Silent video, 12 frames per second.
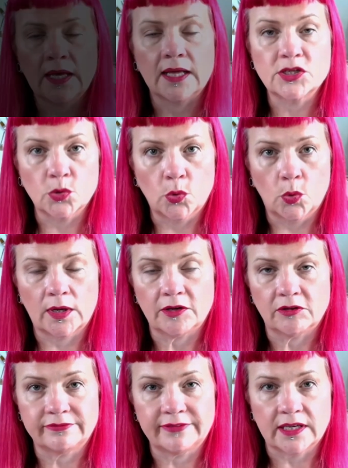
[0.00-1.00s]
It's all at your
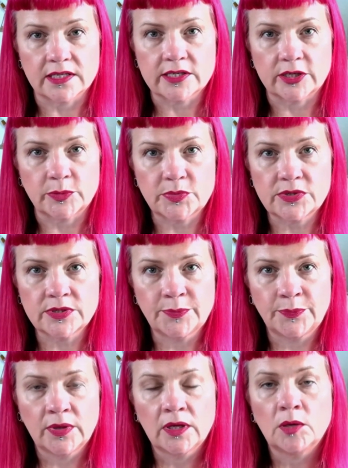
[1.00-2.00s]
fingertips.
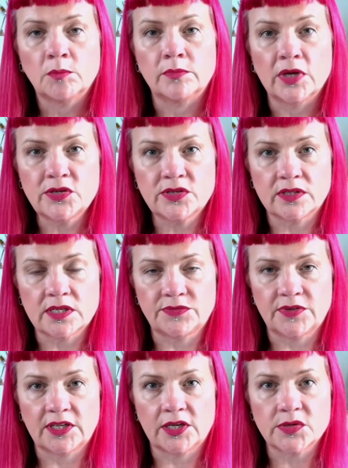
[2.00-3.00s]
Most of these
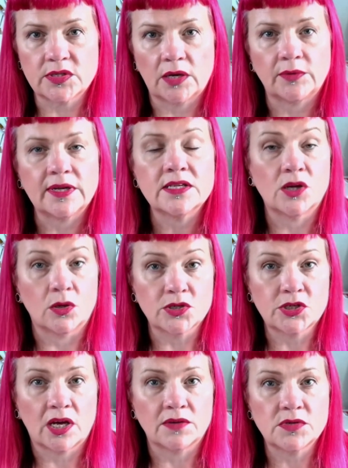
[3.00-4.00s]
videos nowadays also
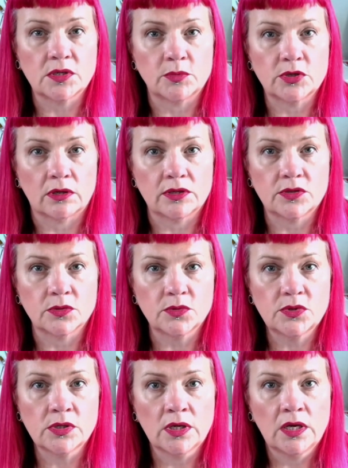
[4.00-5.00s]
have
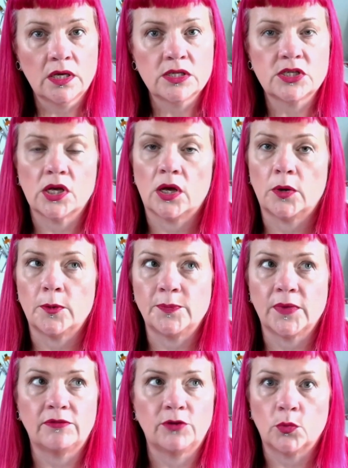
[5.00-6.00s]
subtitles. So
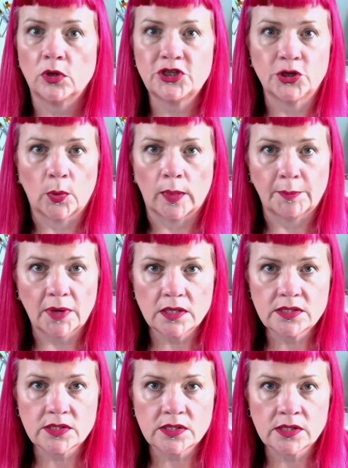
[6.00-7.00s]
if you're watching on the
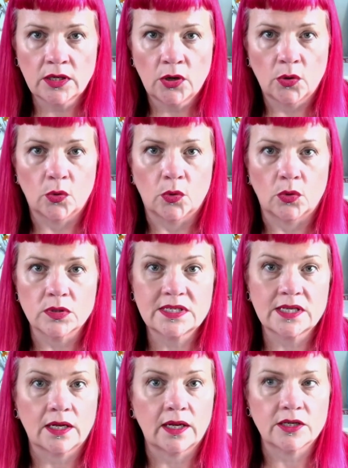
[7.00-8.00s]
bus or
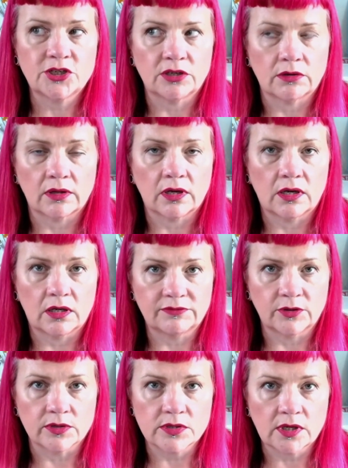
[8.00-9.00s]
sat next to your other half on
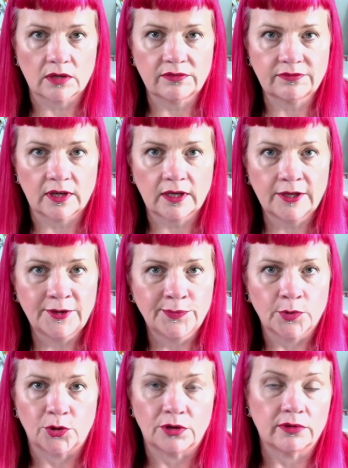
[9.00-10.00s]
the sofa,
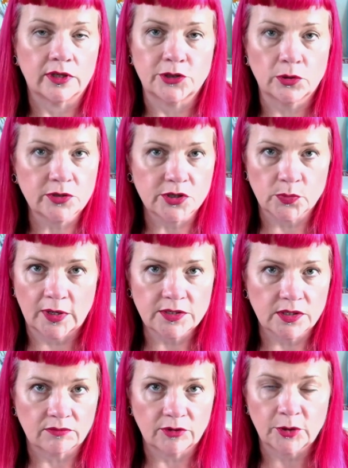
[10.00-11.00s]
or you're in the doctor's waiting
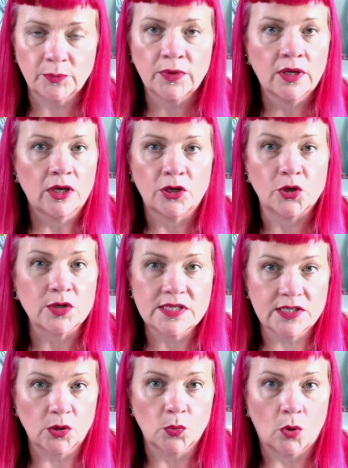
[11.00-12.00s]
room, you can
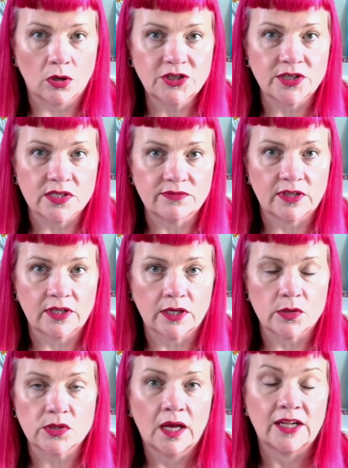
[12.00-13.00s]
still watch these
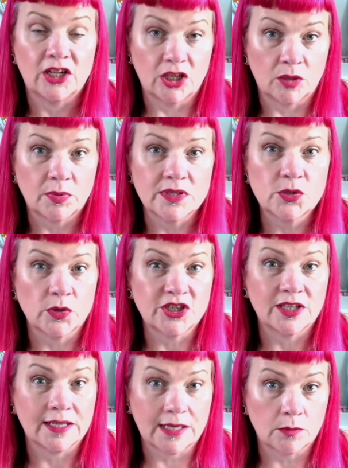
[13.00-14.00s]
videos and learn by switching
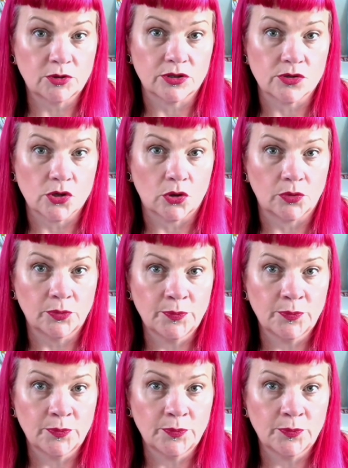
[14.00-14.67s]
the captions on.